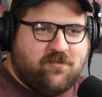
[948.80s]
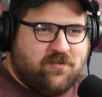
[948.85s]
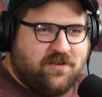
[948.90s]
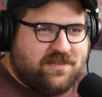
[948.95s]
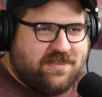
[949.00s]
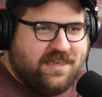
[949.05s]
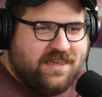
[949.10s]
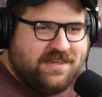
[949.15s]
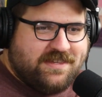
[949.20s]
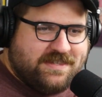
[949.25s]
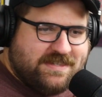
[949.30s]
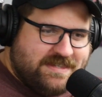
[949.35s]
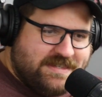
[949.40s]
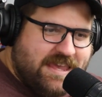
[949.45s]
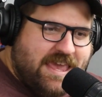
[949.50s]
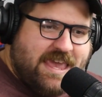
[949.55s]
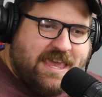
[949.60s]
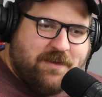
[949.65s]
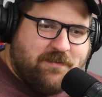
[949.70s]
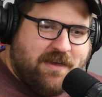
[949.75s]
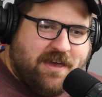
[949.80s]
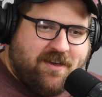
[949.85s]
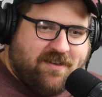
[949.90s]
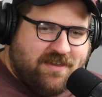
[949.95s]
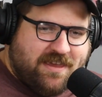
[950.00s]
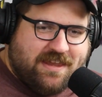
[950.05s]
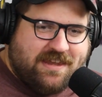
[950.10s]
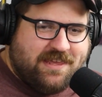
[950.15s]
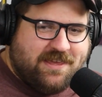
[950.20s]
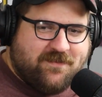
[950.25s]
what they say
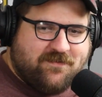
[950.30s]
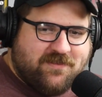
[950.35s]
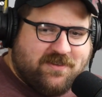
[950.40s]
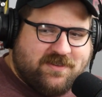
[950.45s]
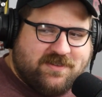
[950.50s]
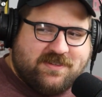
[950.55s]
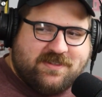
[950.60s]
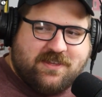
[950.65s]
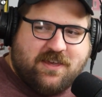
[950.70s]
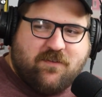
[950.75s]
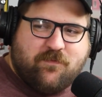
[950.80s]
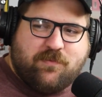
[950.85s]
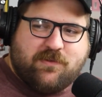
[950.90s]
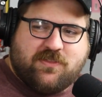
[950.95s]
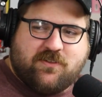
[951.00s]
about any of this stuff.